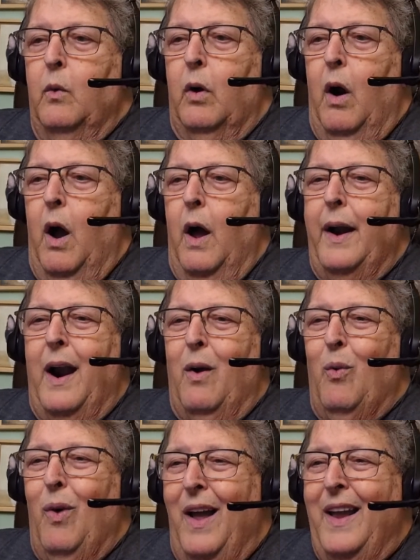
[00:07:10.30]
we're on
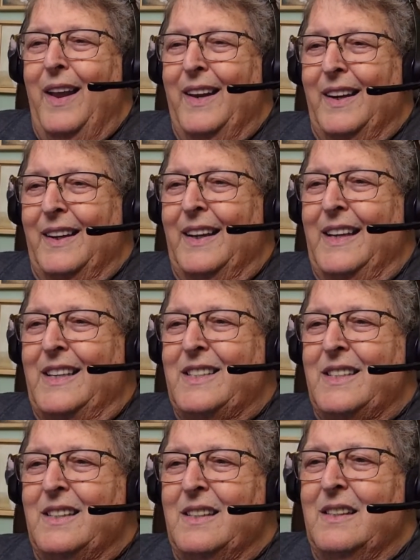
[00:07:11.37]
our way at
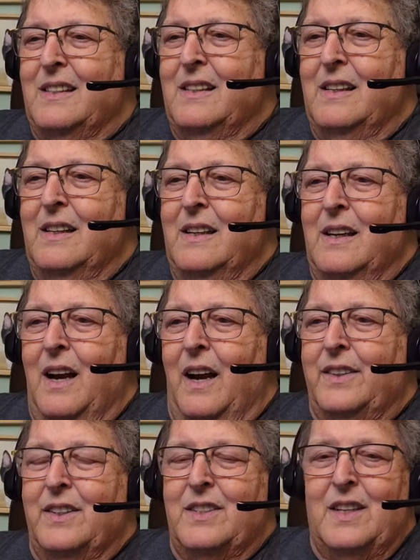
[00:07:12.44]
least
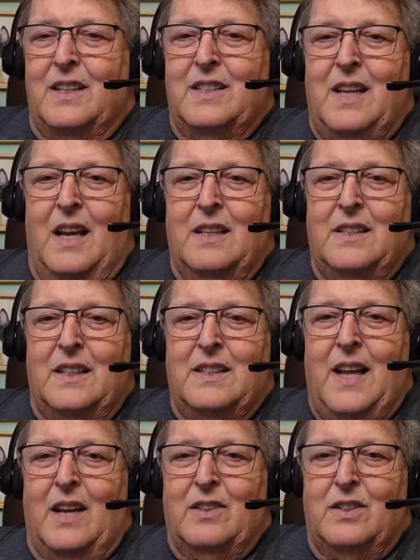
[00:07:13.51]
to
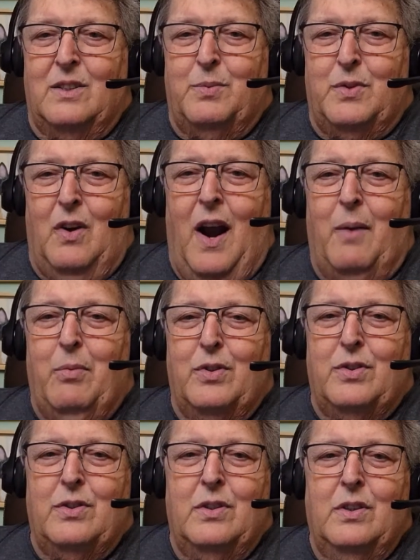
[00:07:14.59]
6,000
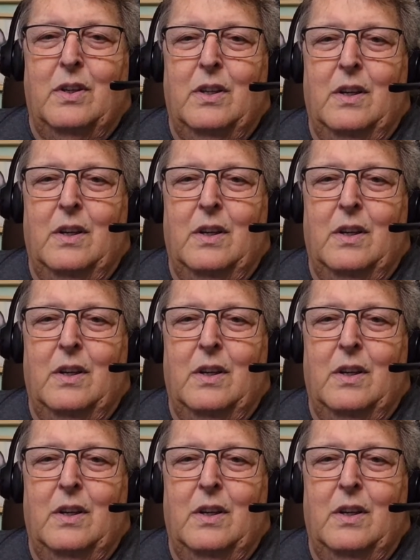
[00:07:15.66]
subscribers.